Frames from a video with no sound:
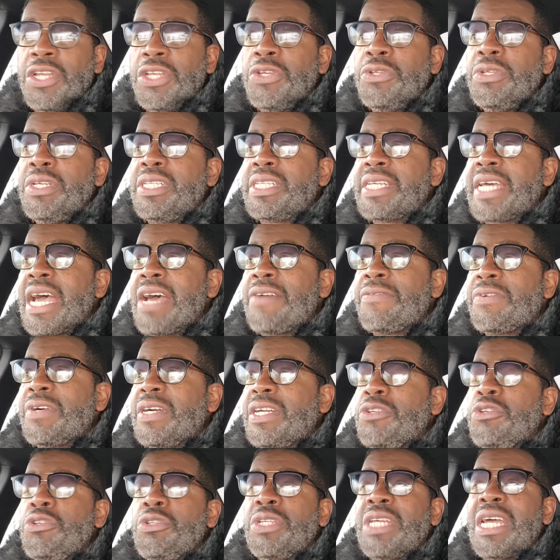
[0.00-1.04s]
you need to have
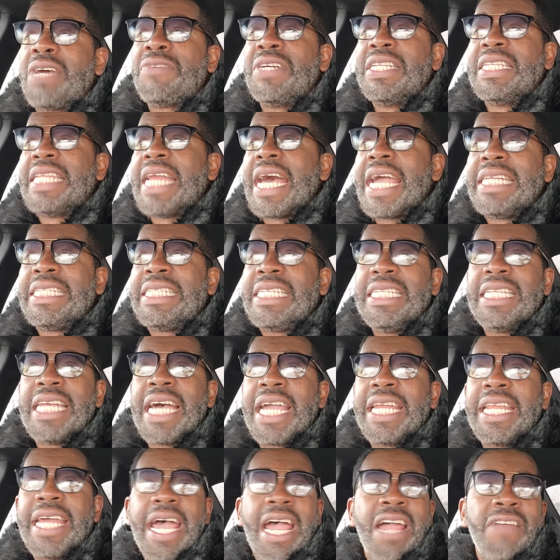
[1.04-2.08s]
a
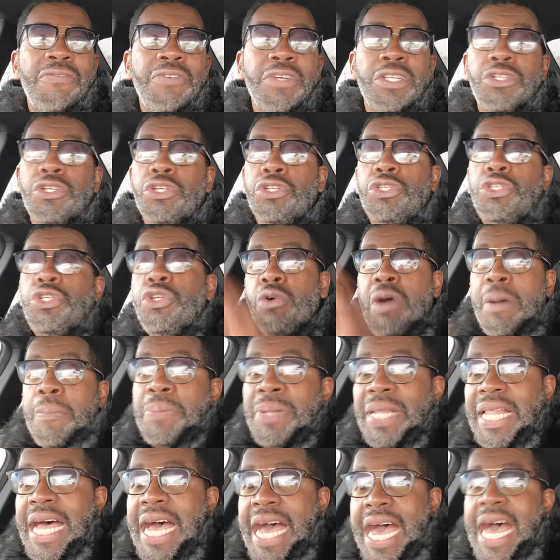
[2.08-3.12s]
99 average to
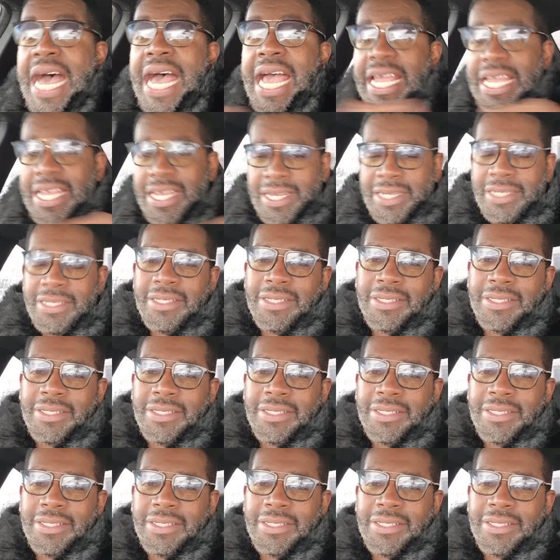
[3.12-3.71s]
apply.